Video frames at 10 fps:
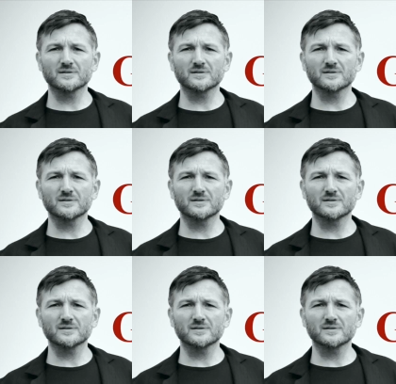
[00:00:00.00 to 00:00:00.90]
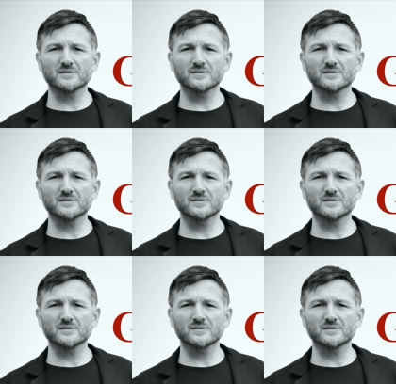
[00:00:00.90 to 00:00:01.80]

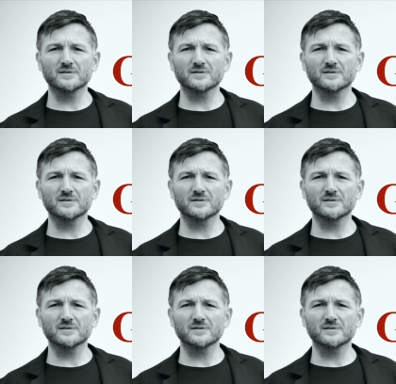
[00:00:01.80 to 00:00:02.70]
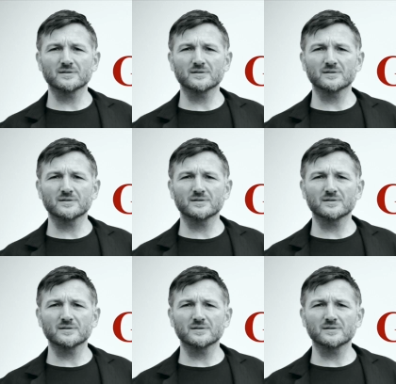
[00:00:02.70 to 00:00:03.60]

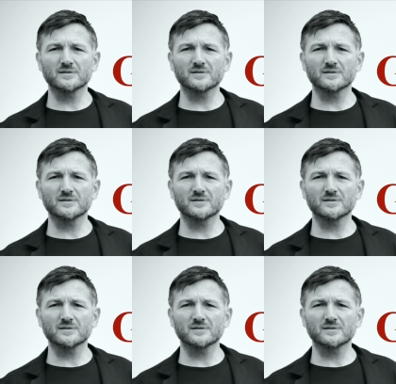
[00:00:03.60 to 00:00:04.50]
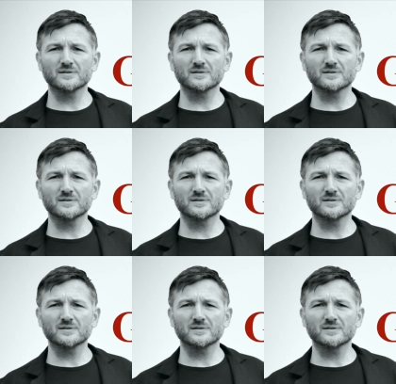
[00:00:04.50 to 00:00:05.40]
The face doesn't move, so there is nothing to read.